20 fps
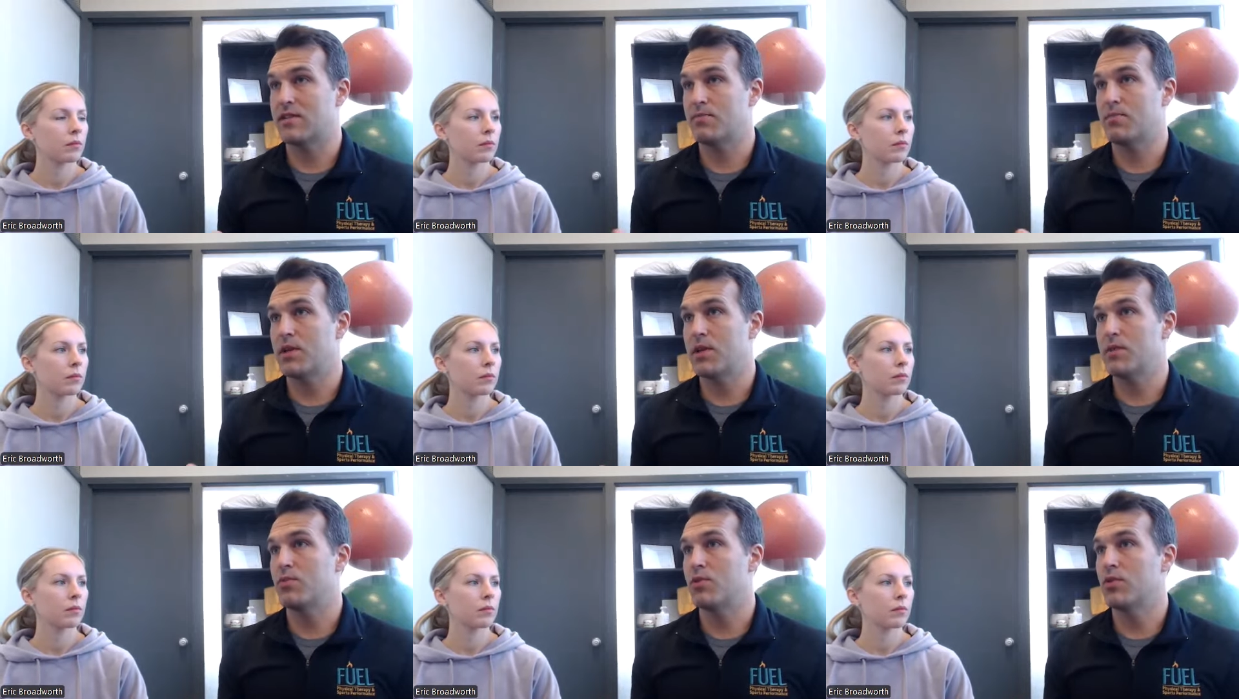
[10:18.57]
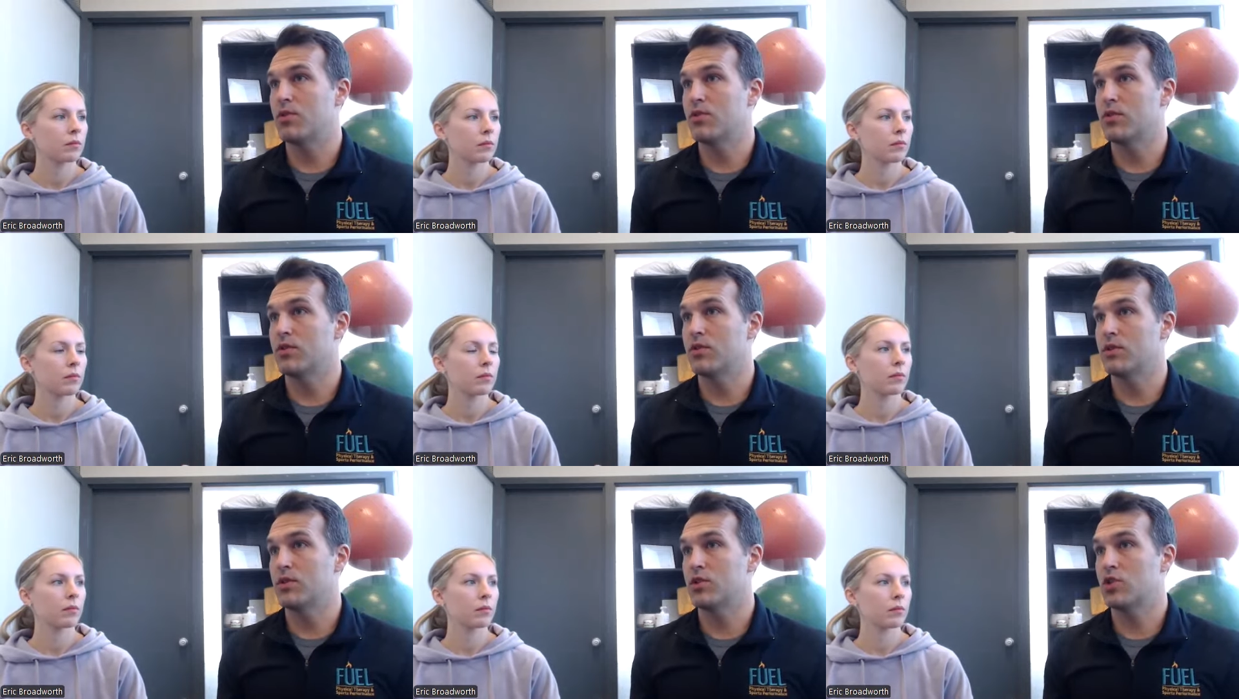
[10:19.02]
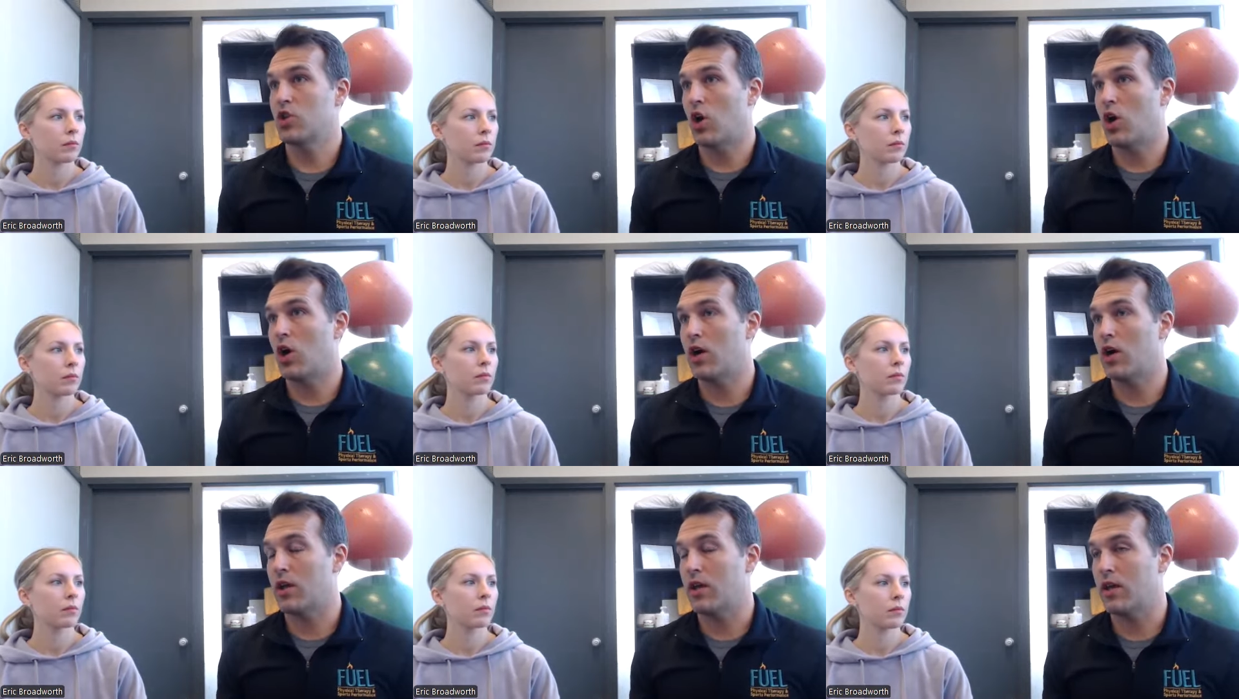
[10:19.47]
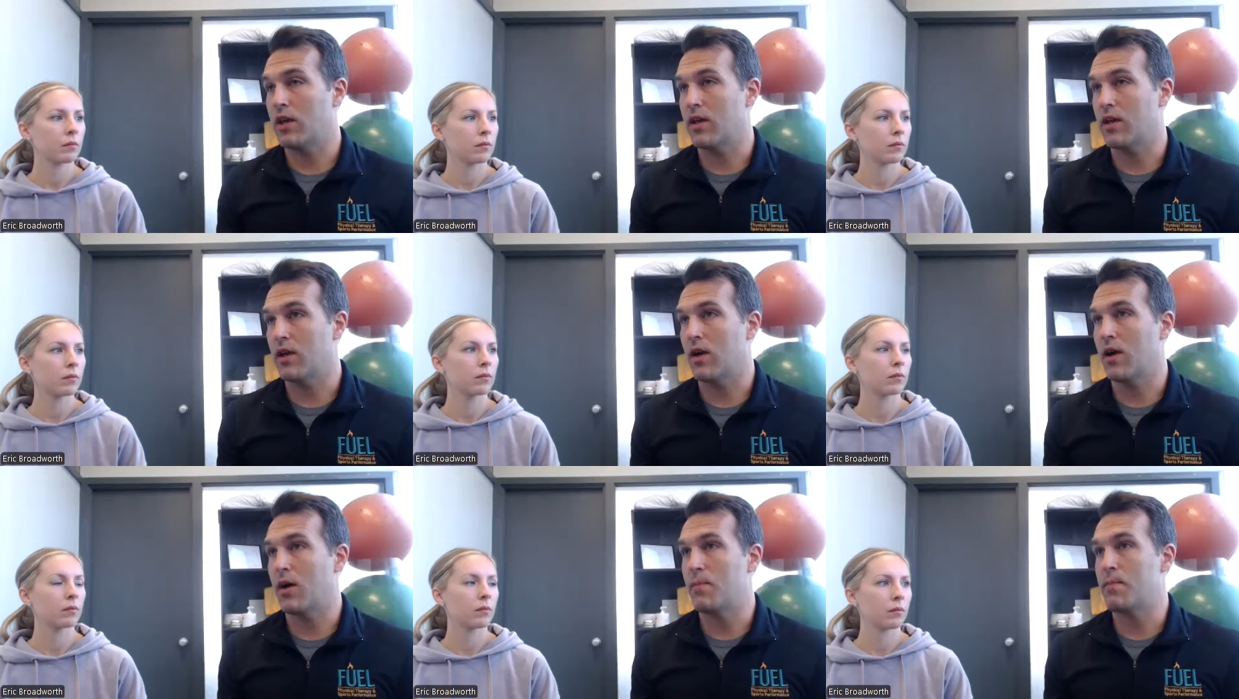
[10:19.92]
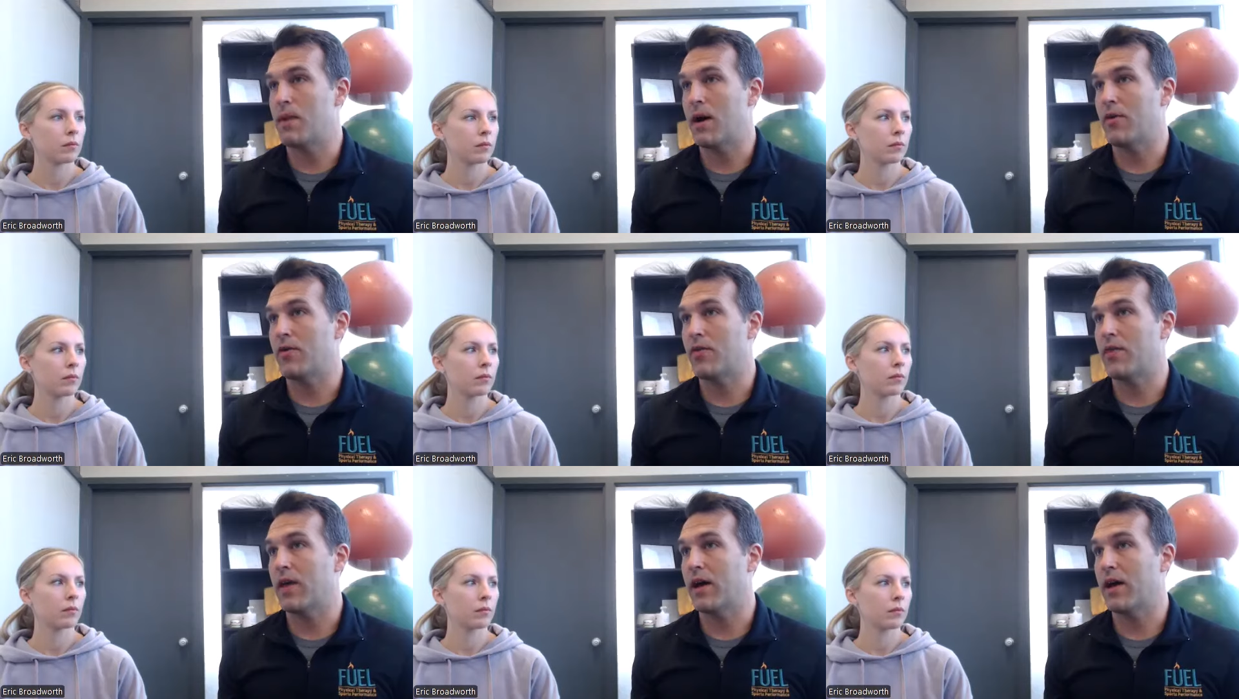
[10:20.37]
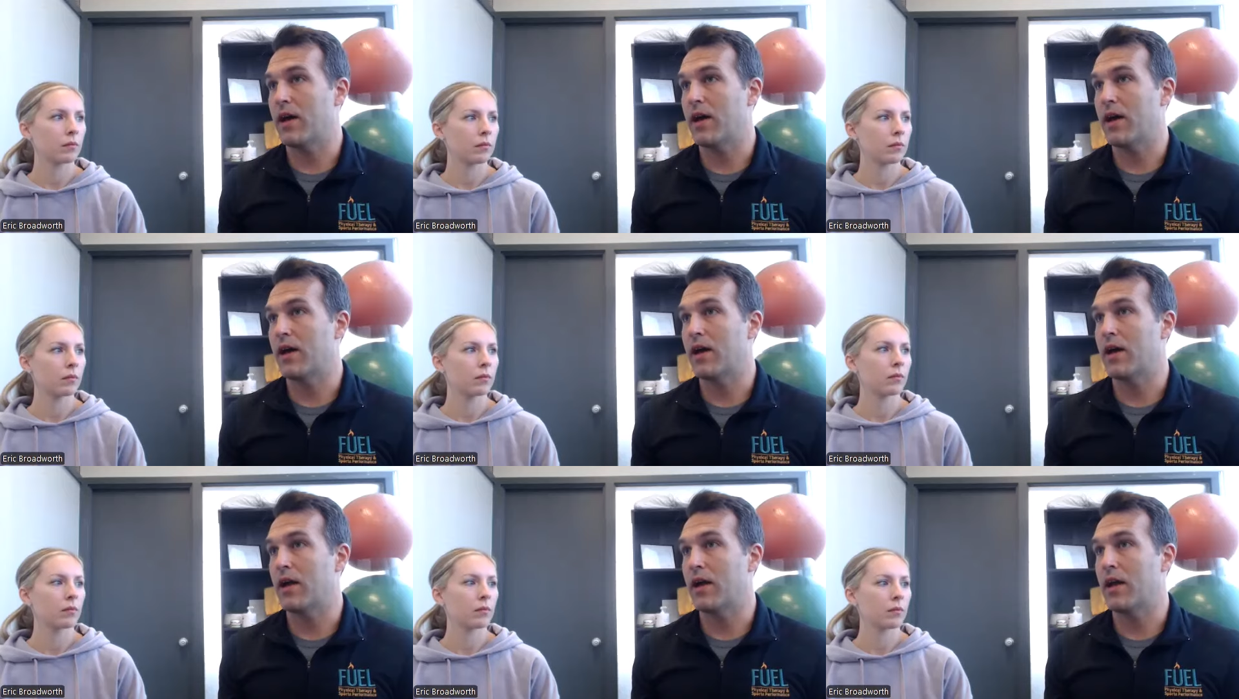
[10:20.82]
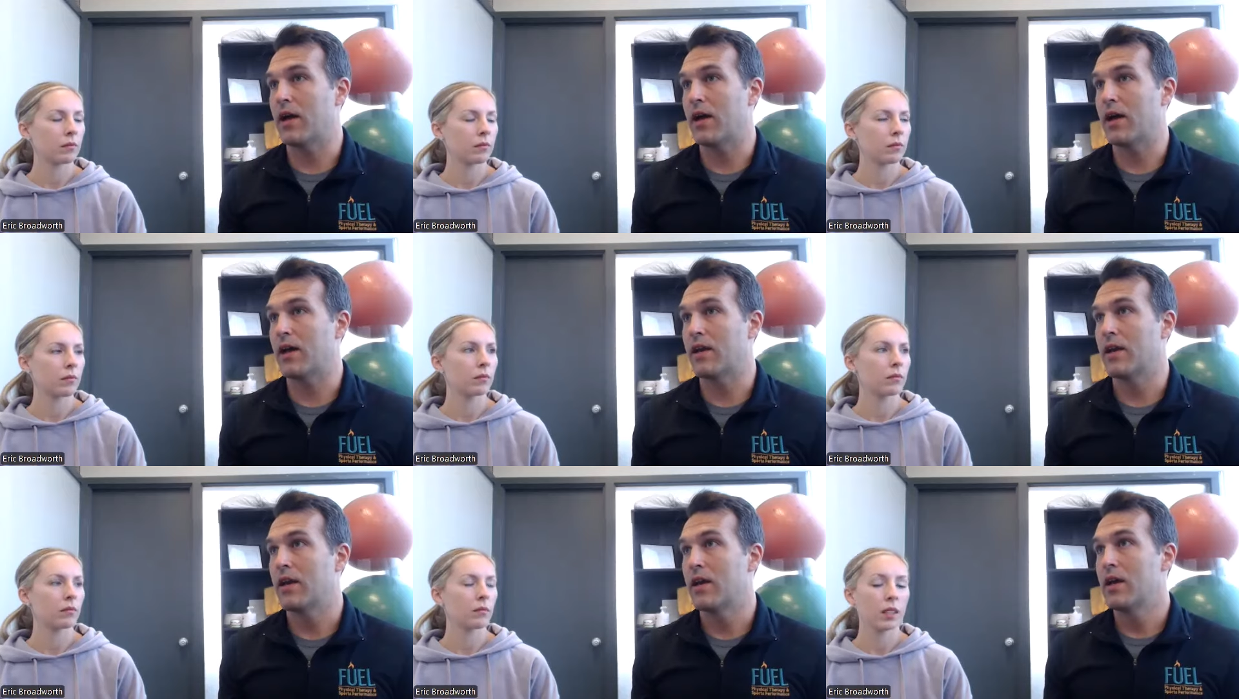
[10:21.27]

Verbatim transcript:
Speaker 1: people talking about that and